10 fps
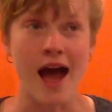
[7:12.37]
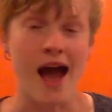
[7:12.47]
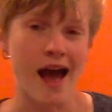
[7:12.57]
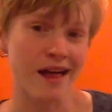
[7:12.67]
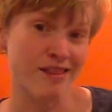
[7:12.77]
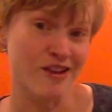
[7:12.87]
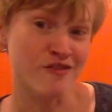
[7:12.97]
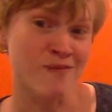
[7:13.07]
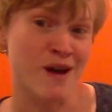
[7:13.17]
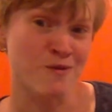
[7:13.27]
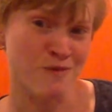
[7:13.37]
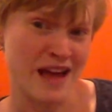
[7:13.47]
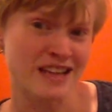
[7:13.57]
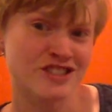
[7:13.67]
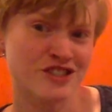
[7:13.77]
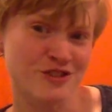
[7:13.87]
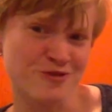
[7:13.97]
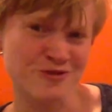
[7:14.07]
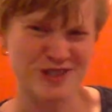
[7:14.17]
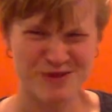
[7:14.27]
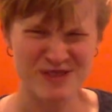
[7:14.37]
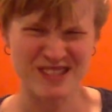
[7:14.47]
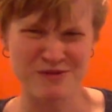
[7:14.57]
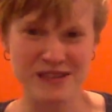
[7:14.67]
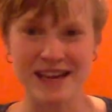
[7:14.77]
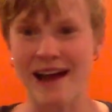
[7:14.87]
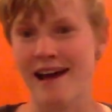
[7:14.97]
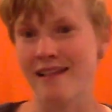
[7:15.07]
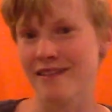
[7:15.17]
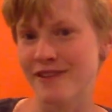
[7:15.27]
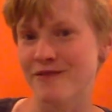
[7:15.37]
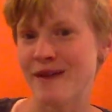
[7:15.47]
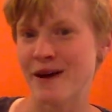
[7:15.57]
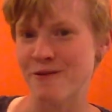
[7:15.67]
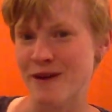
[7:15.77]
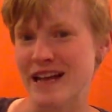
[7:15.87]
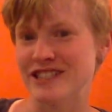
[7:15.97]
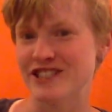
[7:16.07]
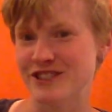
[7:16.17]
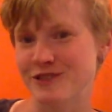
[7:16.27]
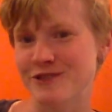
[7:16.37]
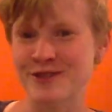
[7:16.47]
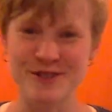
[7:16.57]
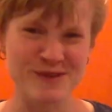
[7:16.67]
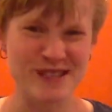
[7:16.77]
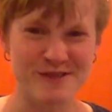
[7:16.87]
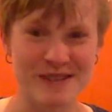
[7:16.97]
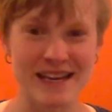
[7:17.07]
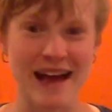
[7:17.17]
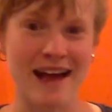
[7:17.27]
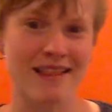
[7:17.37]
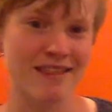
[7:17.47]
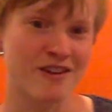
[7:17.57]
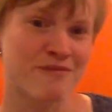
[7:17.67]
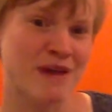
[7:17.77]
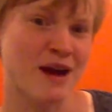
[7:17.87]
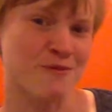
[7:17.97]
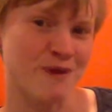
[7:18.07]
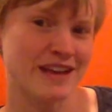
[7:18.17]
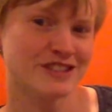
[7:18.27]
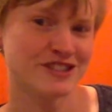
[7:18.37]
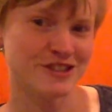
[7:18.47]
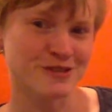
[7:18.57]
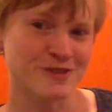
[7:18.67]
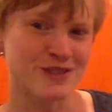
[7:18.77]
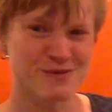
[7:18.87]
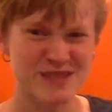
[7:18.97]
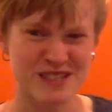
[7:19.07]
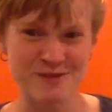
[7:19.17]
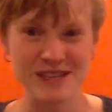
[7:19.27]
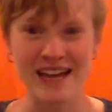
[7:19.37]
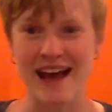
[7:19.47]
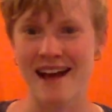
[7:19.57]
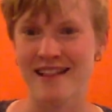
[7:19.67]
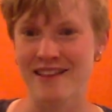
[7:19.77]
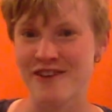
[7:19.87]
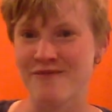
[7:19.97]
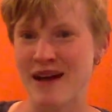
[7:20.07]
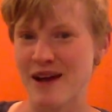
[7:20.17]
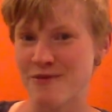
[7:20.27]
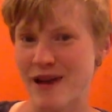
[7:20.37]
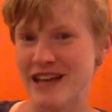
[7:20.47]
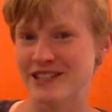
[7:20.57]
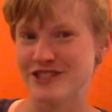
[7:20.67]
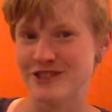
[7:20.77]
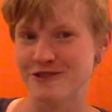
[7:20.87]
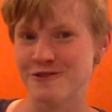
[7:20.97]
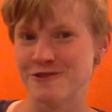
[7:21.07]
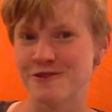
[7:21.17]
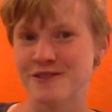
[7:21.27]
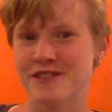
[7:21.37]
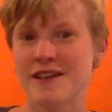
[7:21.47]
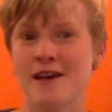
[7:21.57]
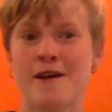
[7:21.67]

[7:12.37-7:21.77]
I love my wet shoes, squeak, squeak. I love my wet shoes, squeak, squeak. I love my wet shoes, squeak, squeak. I love my wet shoes.